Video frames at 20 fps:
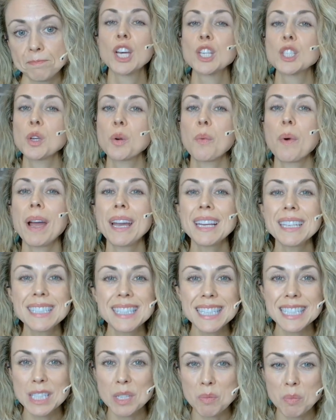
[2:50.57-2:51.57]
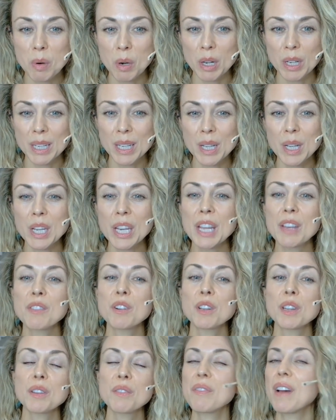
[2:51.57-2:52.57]
So why is this important? If
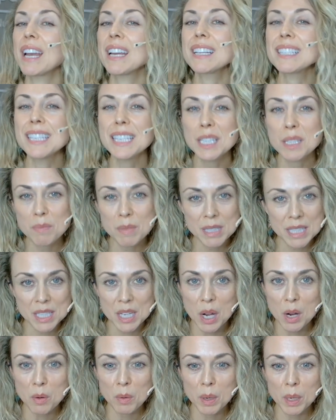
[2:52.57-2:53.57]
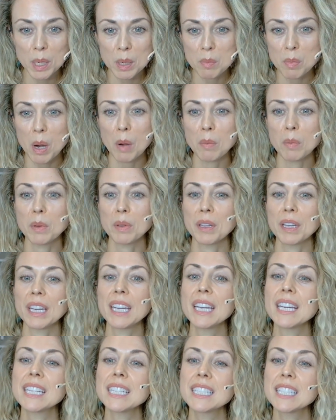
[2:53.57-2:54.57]
your lymphatic system is not working
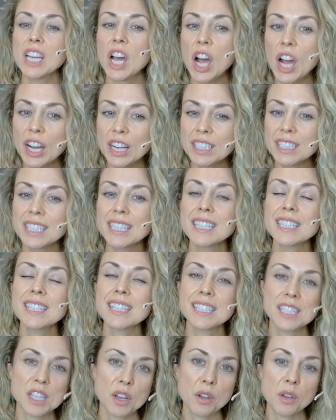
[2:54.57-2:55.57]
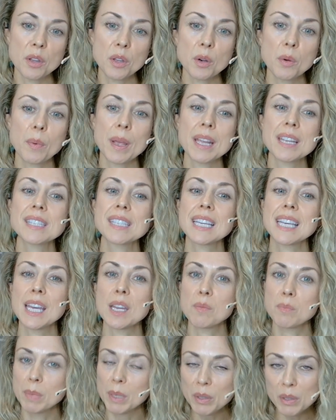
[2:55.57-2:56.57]
properly, toxins and cellular waste
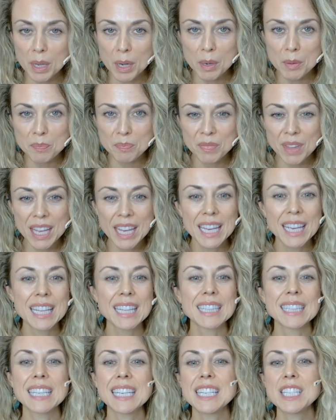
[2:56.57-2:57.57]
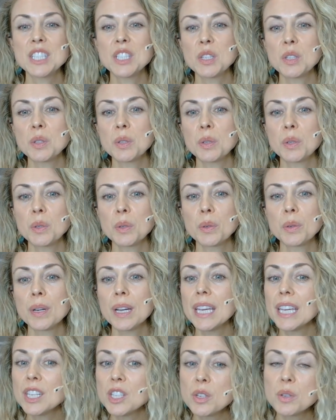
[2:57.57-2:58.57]
can build up, lead to
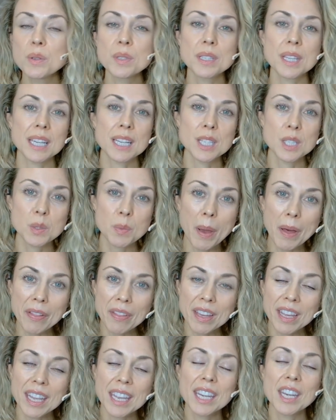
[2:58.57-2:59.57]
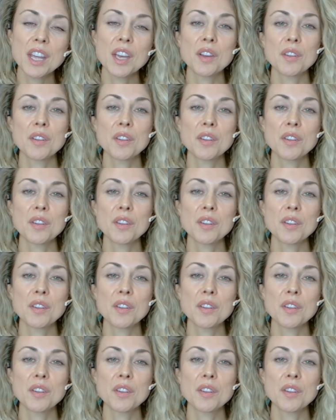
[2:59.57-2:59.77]
issues like swelling,